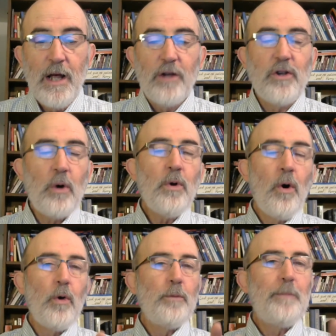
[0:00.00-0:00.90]
Don't
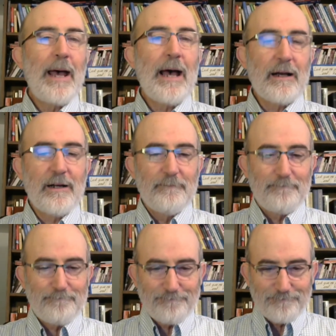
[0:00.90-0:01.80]
hold back
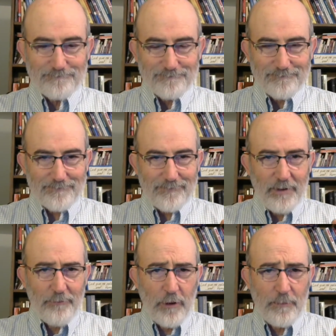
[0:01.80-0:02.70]

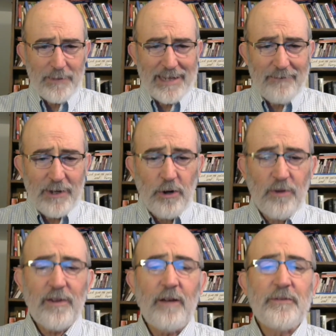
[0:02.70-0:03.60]
from giving
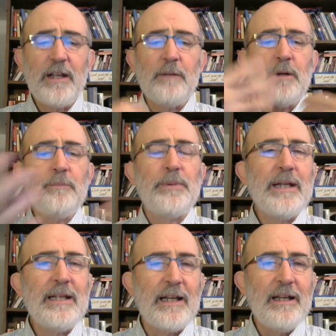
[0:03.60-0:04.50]
yourself to him
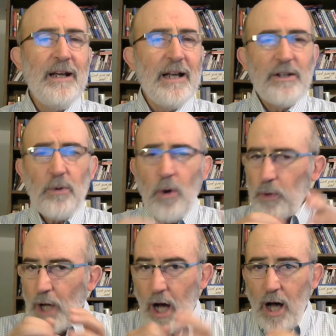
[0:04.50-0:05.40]
completely. Don't
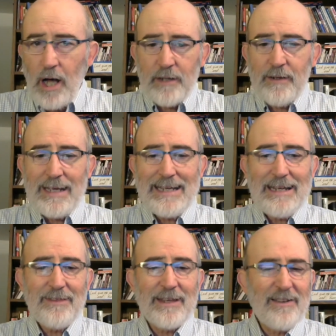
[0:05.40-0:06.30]
hold on to
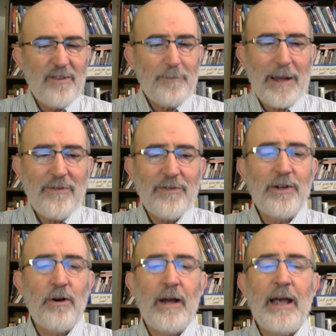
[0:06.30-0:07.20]
anything, especially
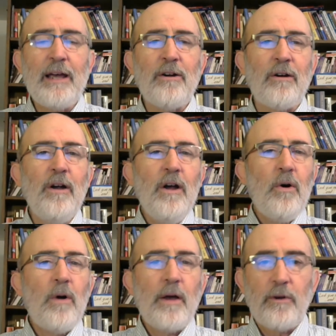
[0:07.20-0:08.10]
your anger
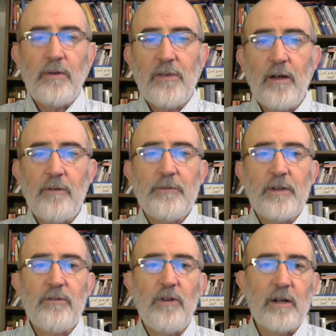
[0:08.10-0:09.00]
or other
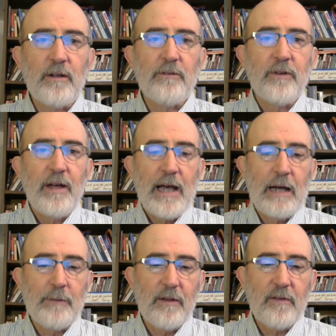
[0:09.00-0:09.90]
self-destructive
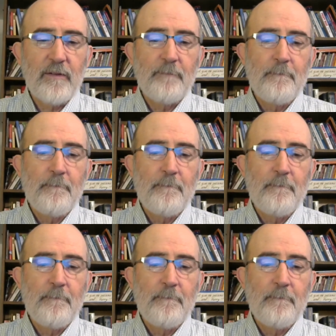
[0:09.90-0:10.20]
habits.